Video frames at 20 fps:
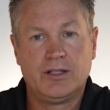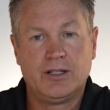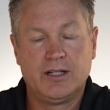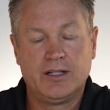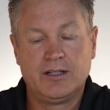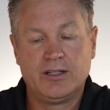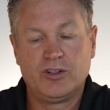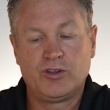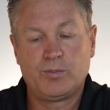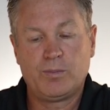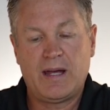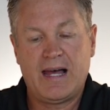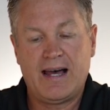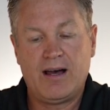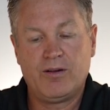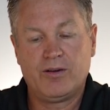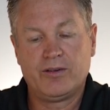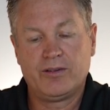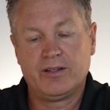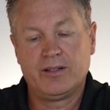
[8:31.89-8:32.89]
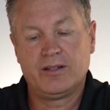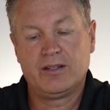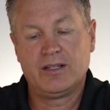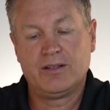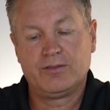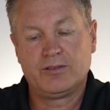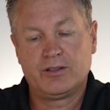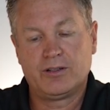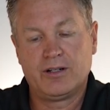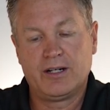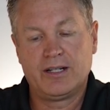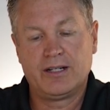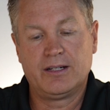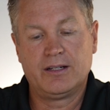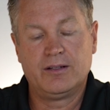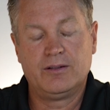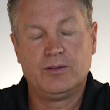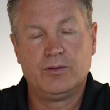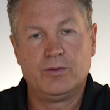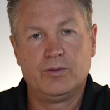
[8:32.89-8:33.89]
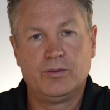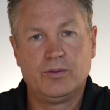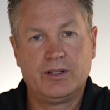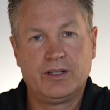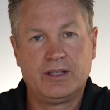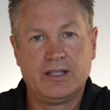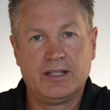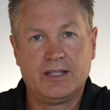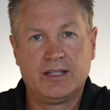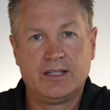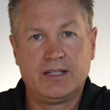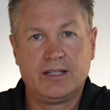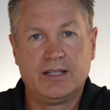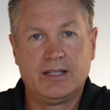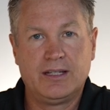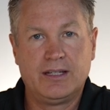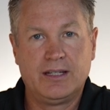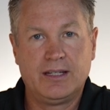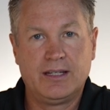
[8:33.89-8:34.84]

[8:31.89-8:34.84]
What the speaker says: and this powder that they've created with a